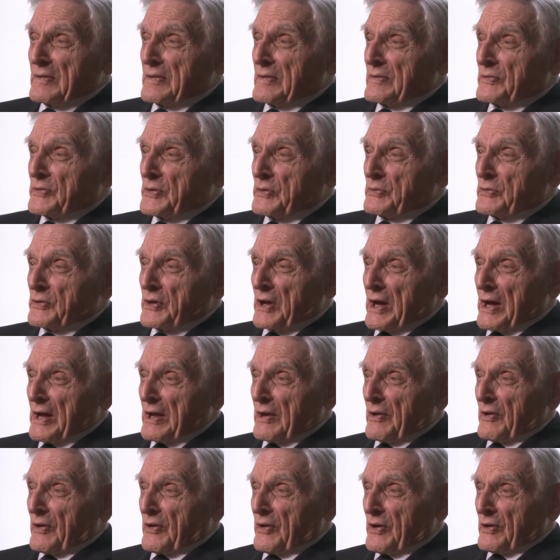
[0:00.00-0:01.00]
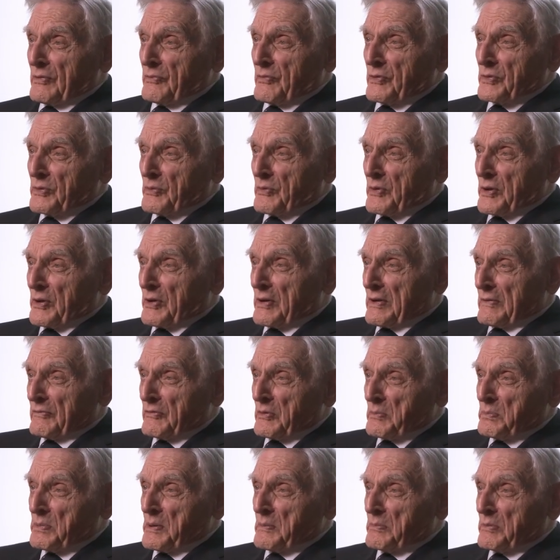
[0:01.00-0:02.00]
through dialogue with
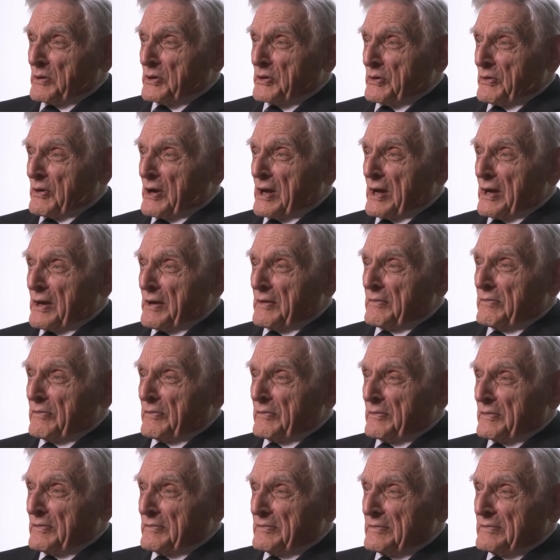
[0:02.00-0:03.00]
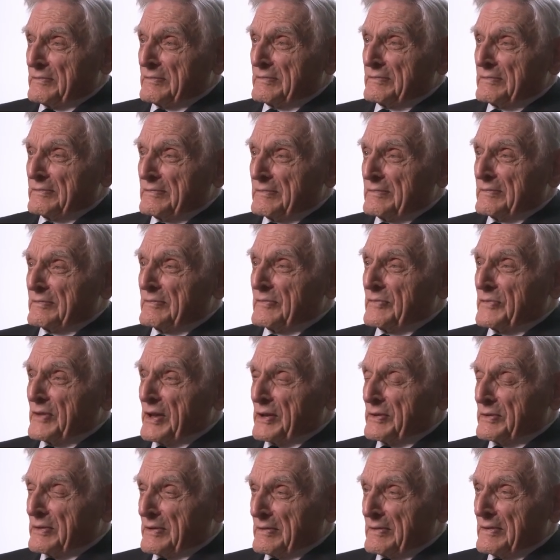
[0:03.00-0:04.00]
every people you have,
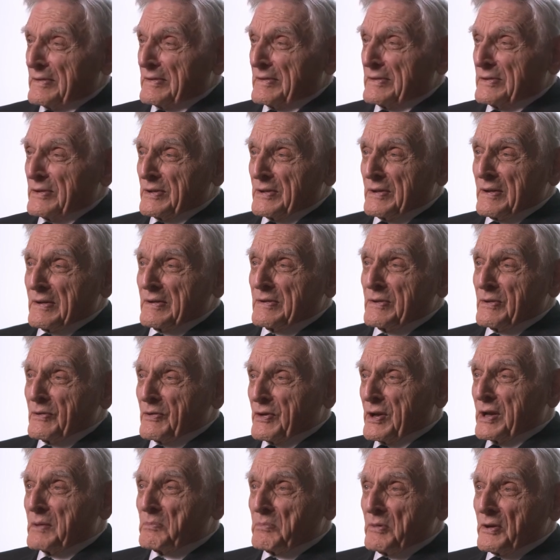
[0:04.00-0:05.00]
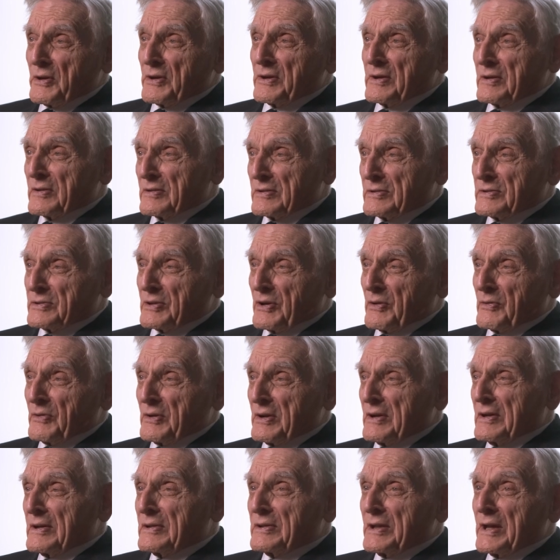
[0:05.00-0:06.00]
then you keep learning. So
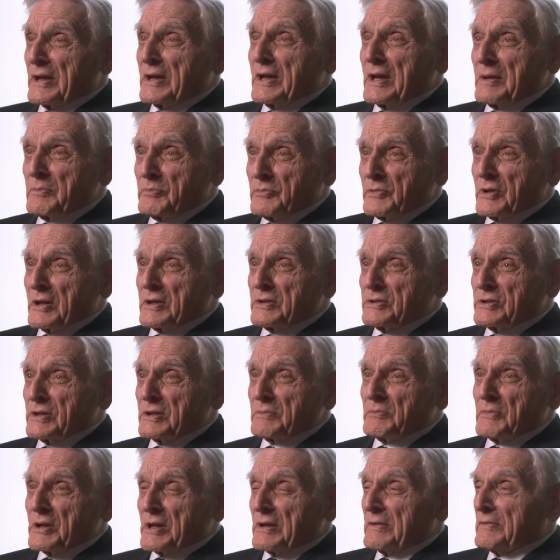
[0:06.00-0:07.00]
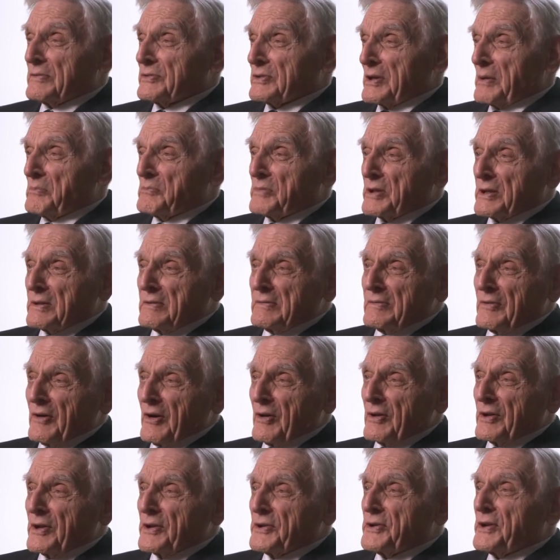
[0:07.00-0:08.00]
they keep teaching me something
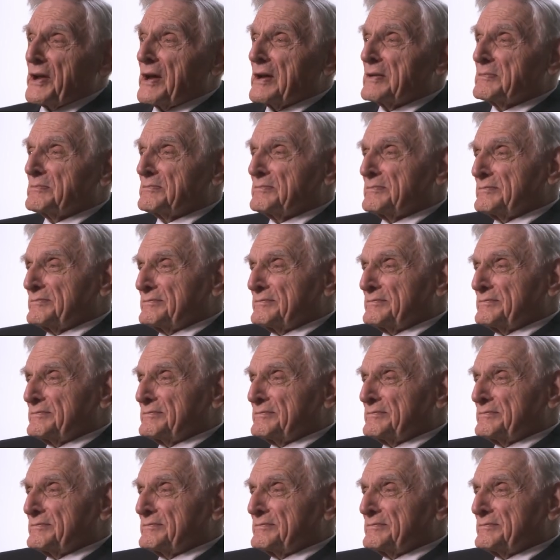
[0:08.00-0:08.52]
all the time.